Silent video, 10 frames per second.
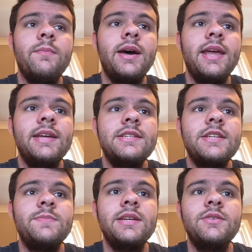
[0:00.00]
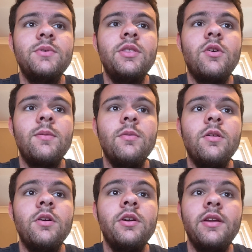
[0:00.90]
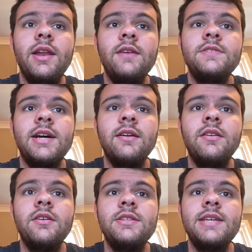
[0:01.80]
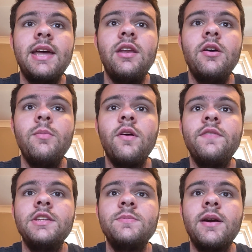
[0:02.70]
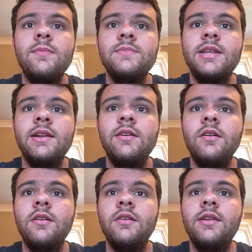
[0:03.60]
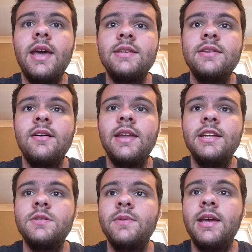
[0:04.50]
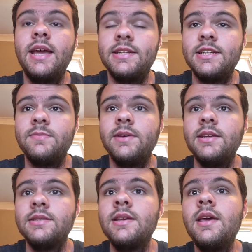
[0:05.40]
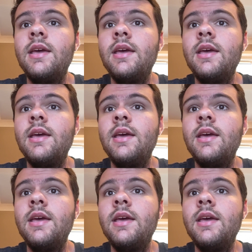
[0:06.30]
But HSPs with normal, good enough childhoods had no more of these problems in adulthood as non-HSPs.